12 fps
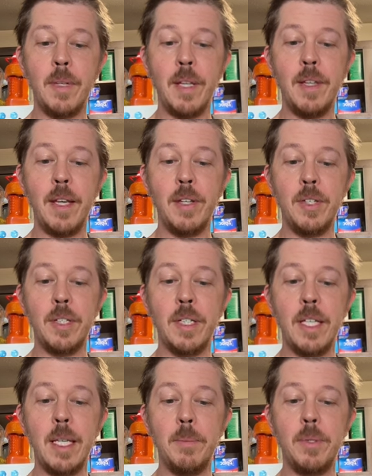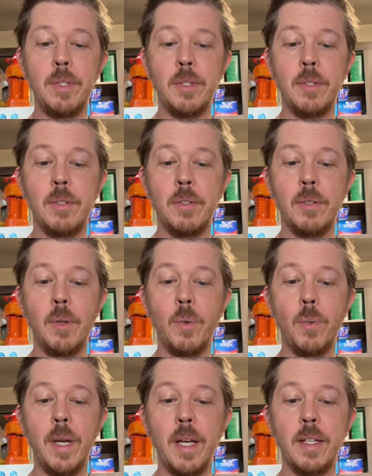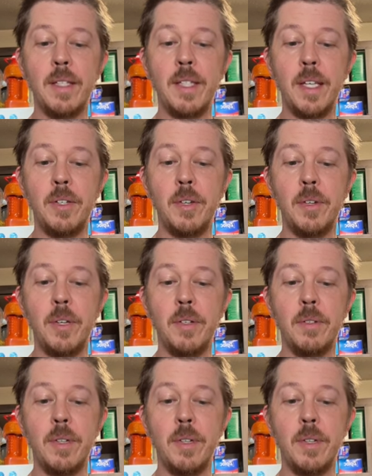And that just keeps the wick centered